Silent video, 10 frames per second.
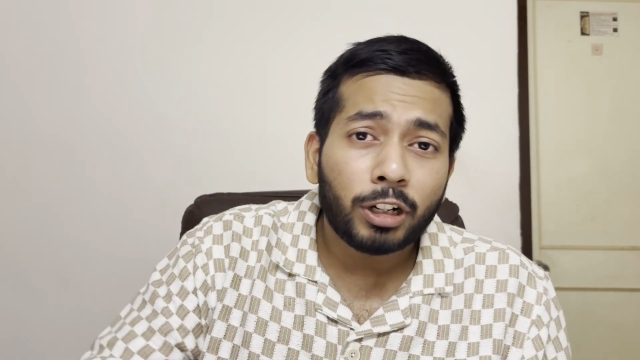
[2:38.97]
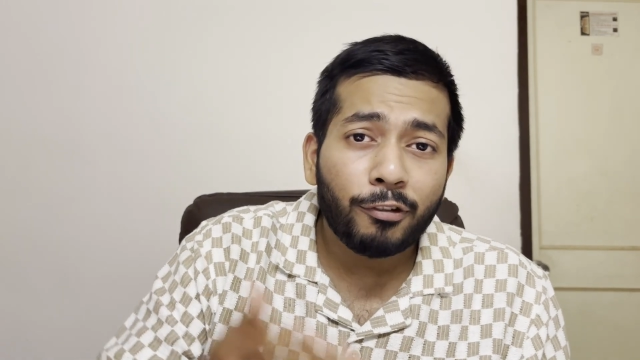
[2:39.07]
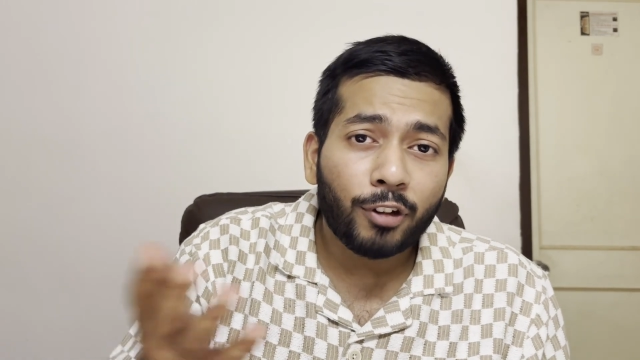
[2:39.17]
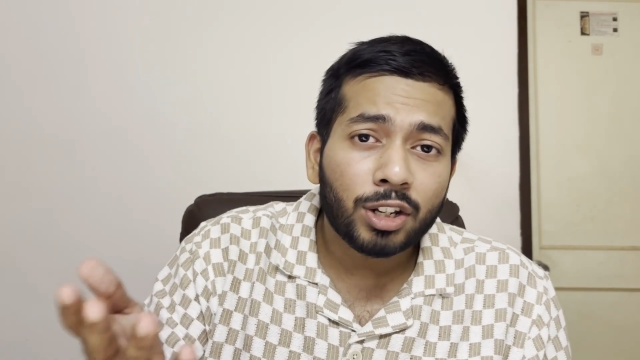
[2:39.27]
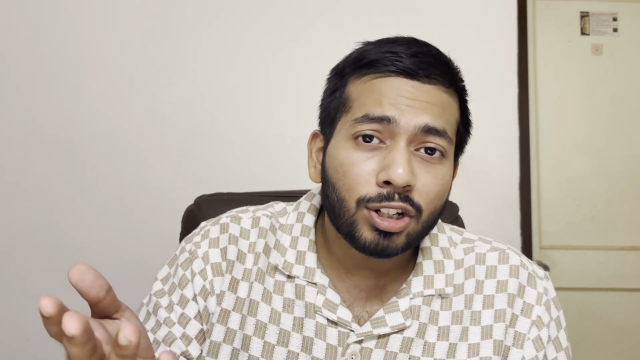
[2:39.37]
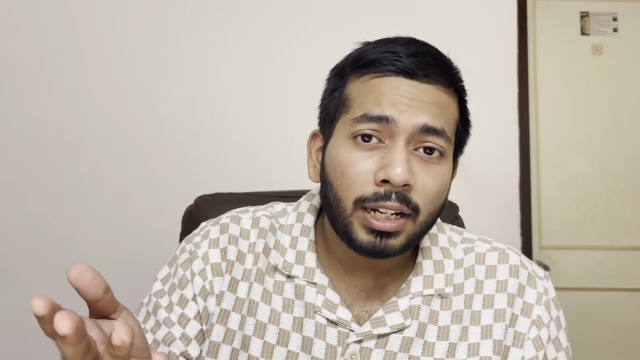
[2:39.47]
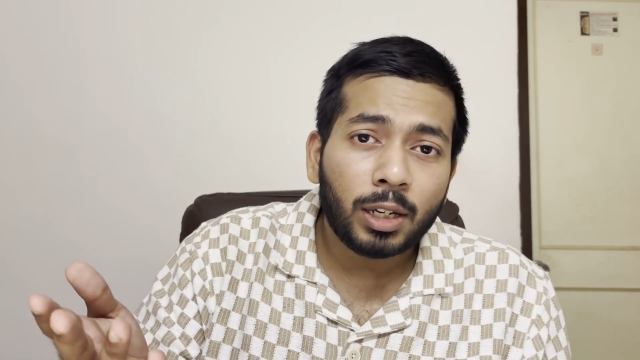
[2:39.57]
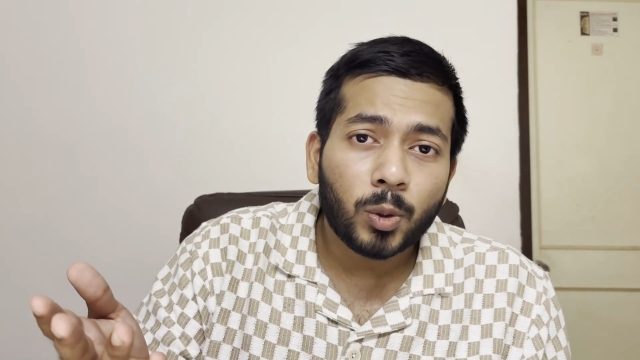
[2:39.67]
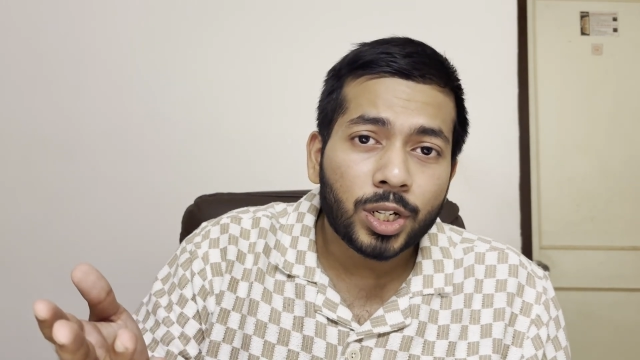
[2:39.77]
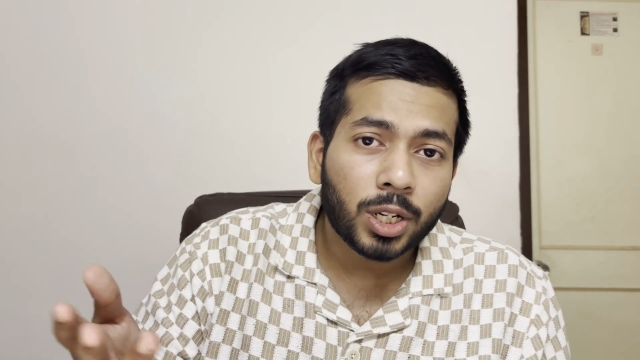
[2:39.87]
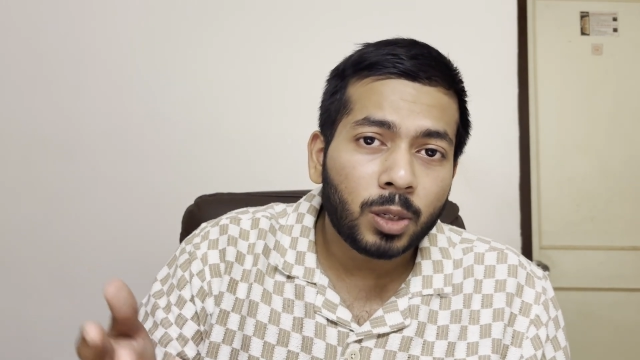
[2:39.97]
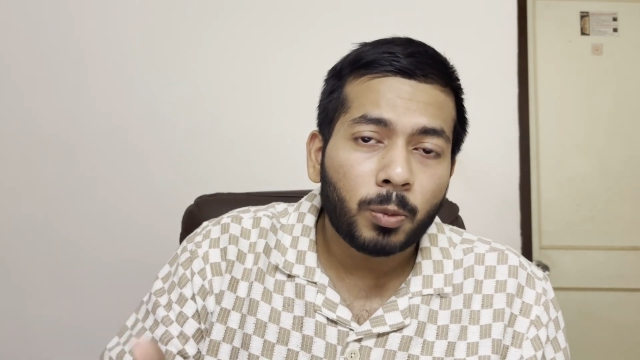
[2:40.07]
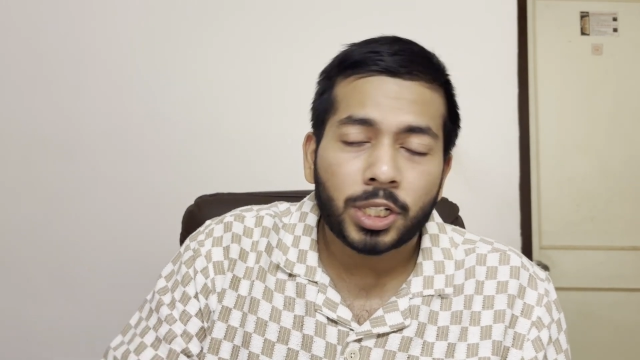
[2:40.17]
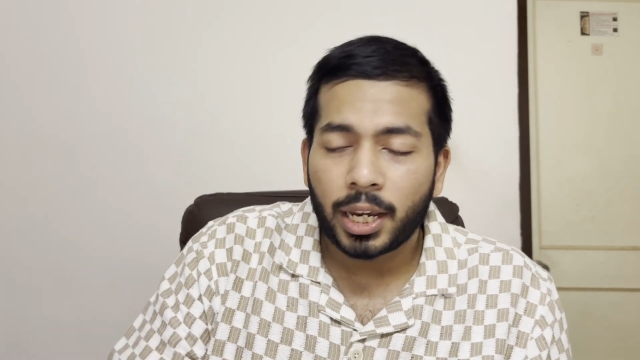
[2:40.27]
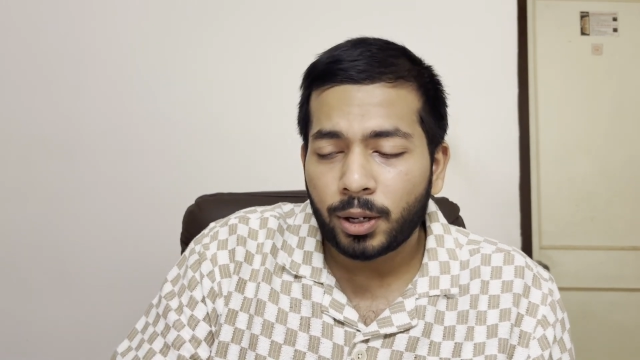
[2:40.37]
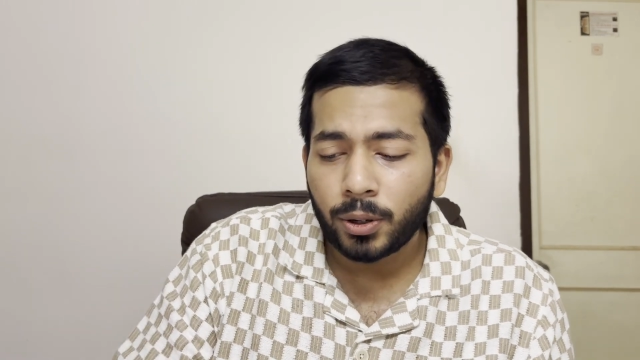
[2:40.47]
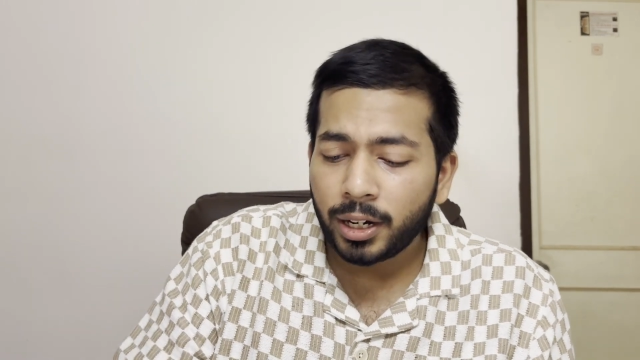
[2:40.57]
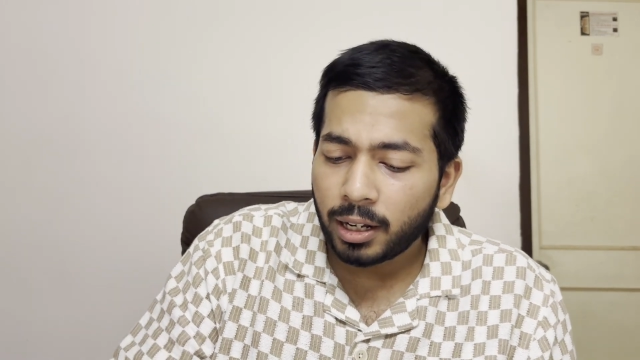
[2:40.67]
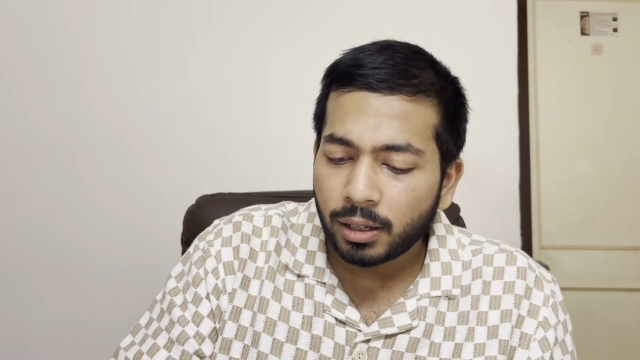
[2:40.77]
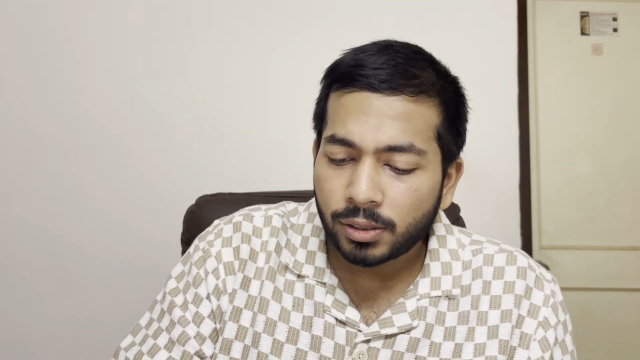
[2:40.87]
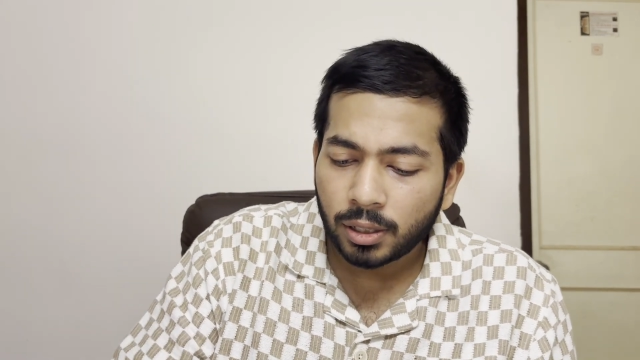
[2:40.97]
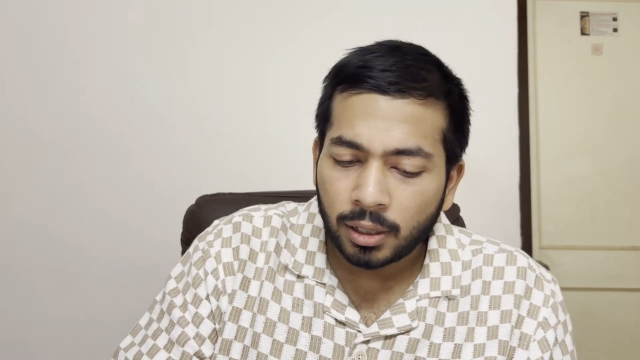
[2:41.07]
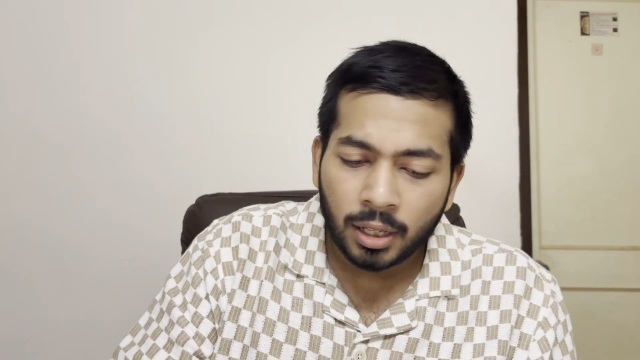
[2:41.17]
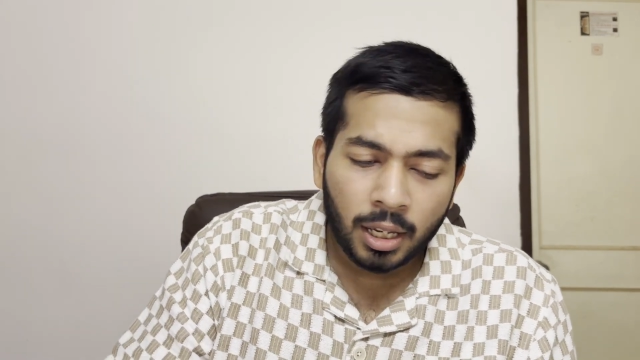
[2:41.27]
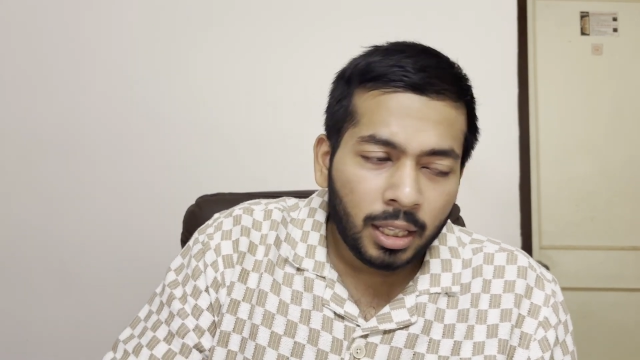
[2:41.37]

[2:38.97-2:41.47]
a differential equation which I couldn't answer.